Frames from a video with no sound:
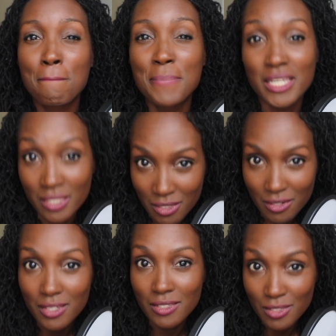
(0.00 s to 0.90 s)

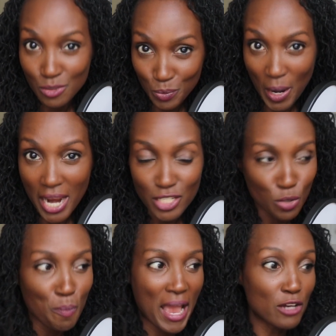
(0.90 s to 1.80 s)
business, right?
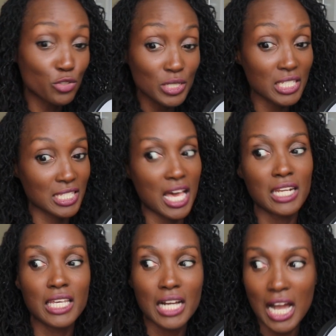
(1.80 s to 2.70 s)
So boundaries is kind
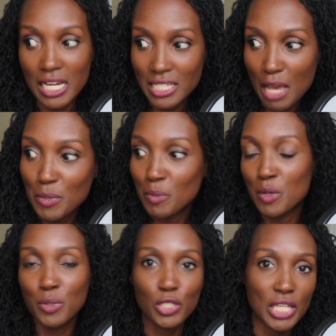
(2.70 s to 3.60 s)
of like a hot topic.
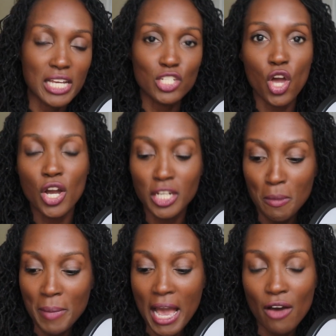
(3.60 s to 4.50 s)
People are like talking
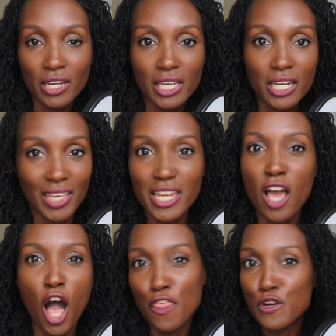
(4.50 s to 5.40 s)
about it in
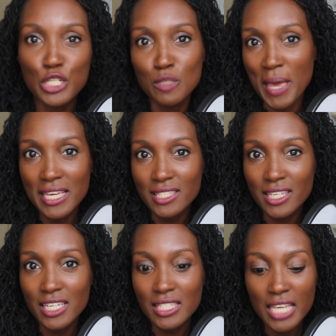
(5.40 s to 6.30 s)
other
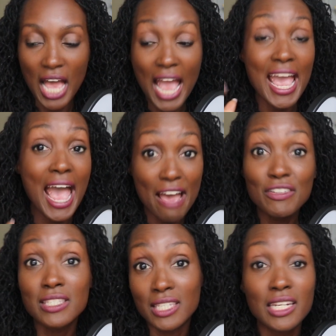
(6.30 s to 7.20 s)
spaces. I
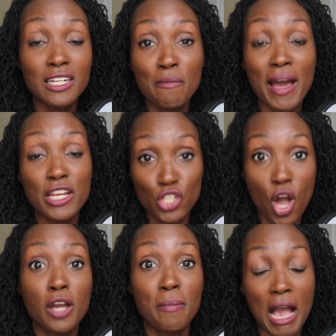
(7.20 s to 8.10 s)
haven't seen anybody
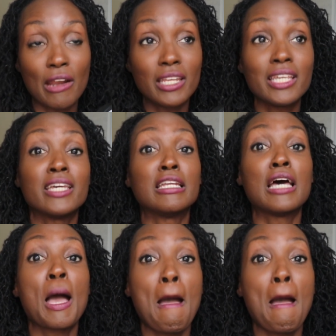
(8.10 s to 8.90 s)
talk about it in